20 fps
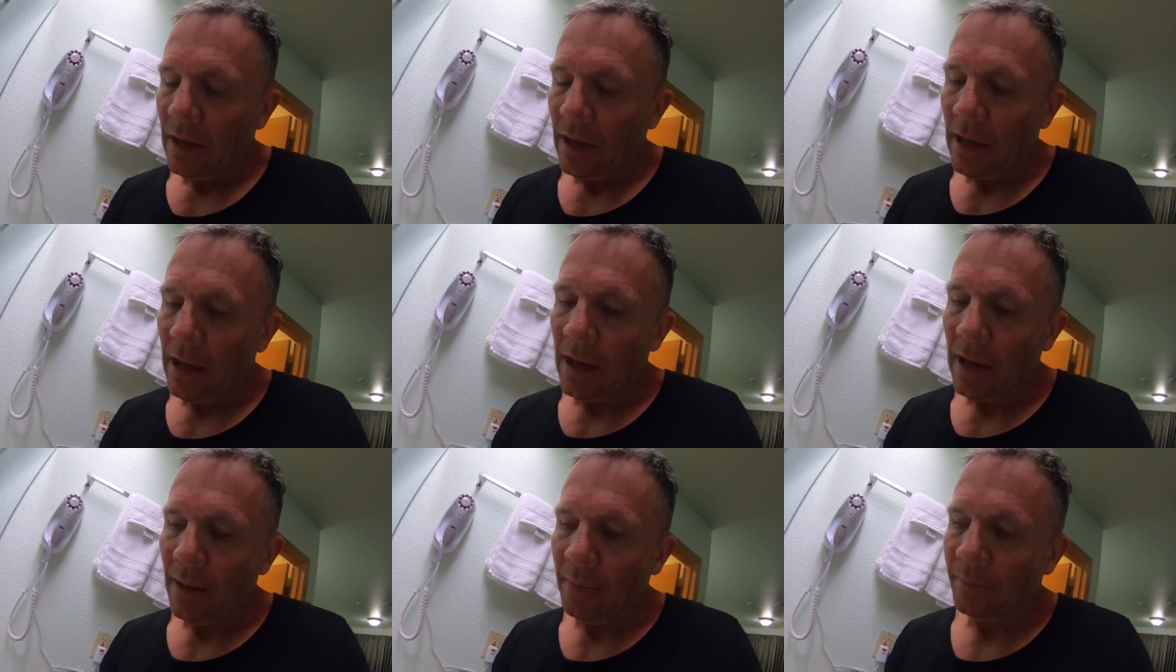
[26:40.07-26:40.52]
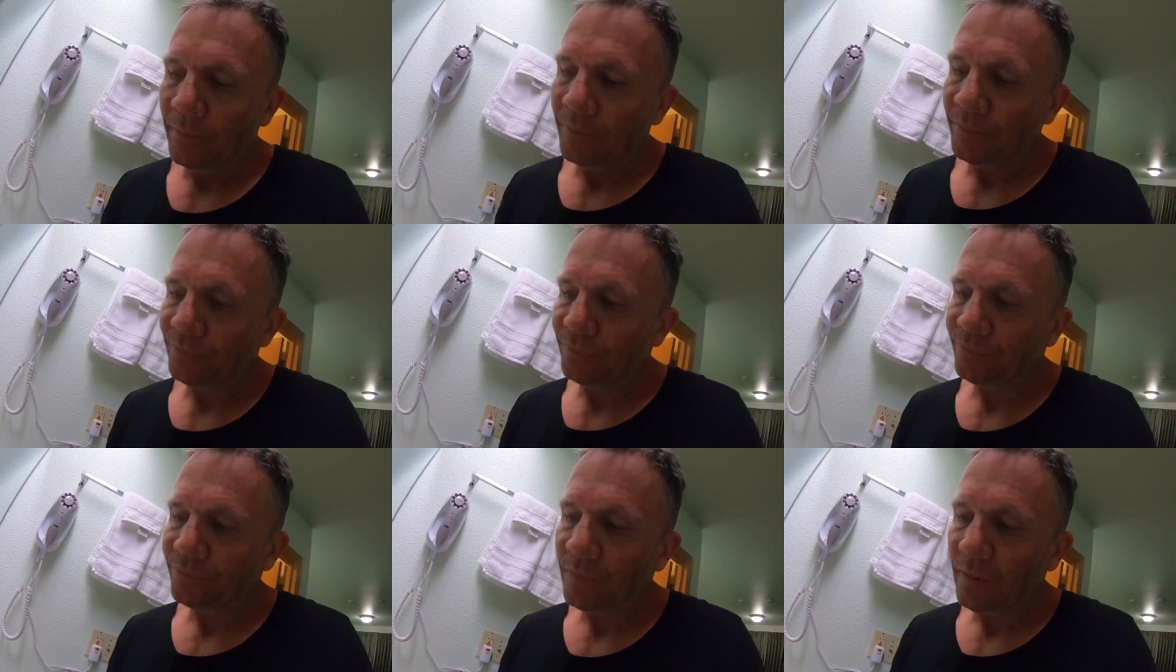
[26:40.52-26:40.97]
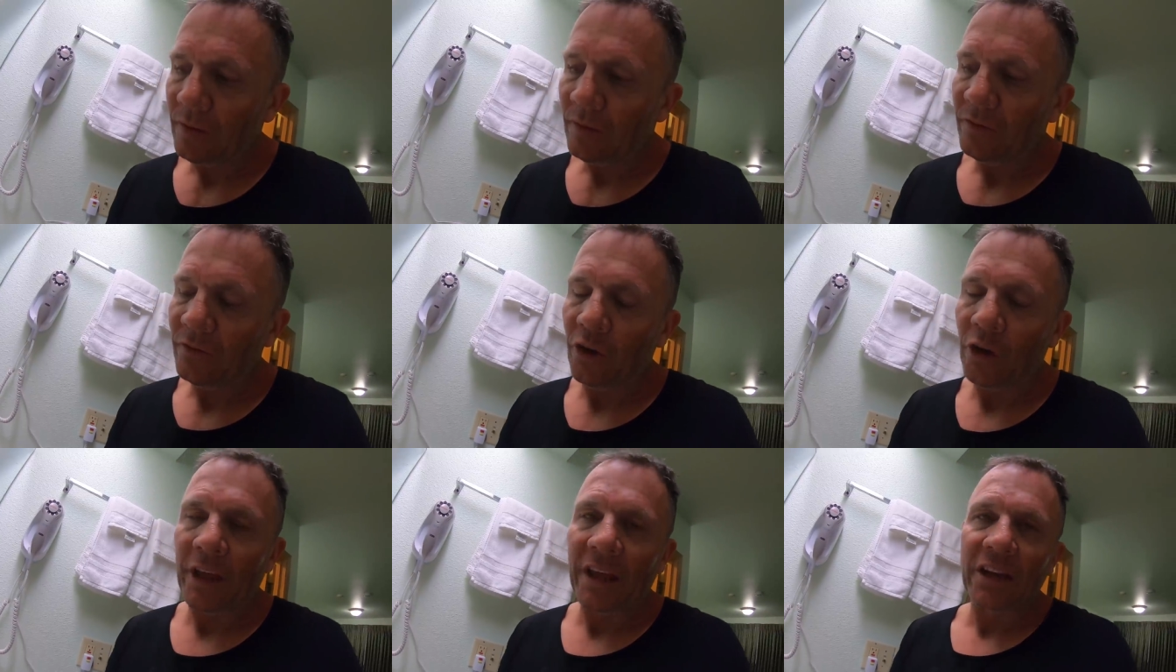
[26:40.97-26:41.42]
Um,
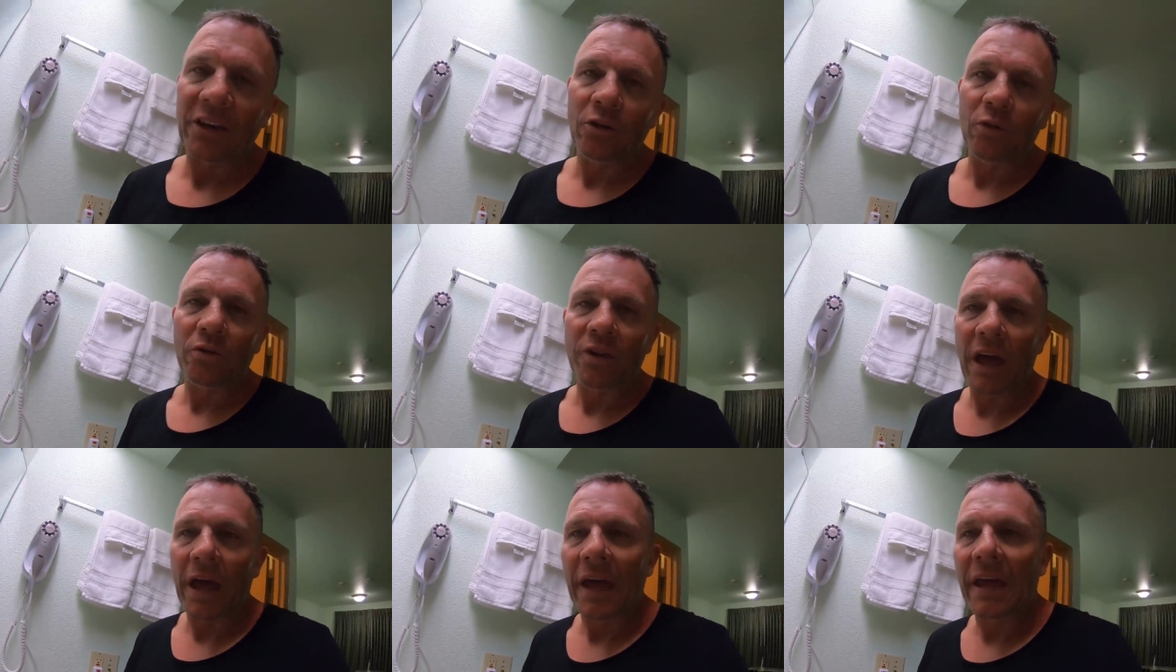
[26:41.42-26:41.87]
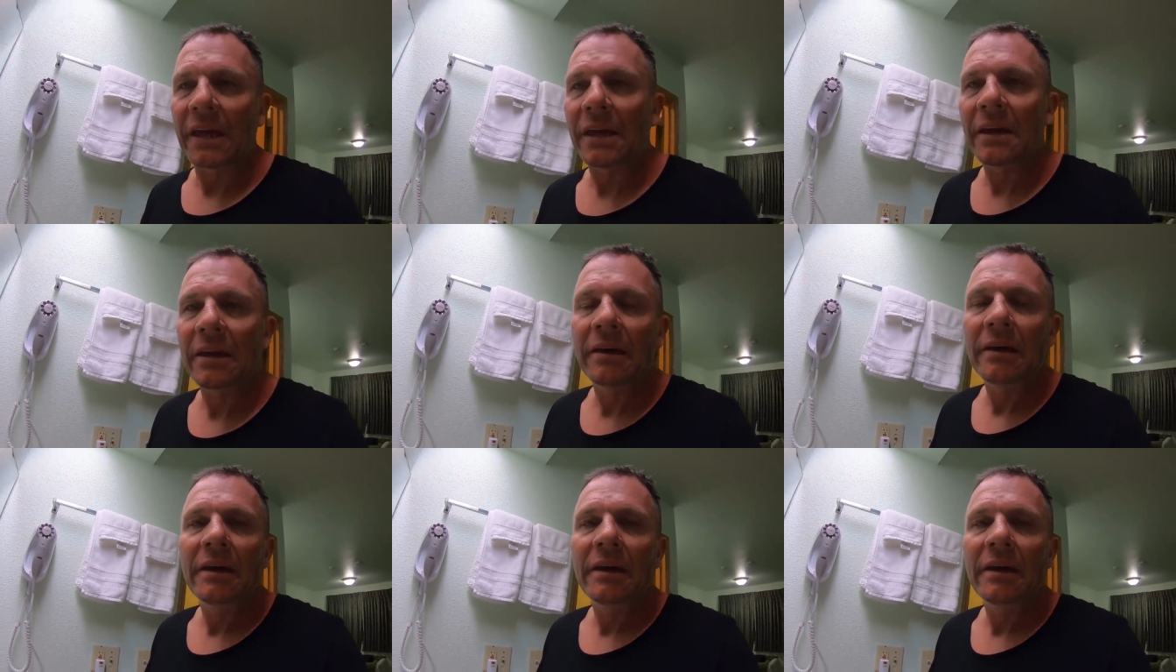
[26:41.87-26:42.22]
not eating all day.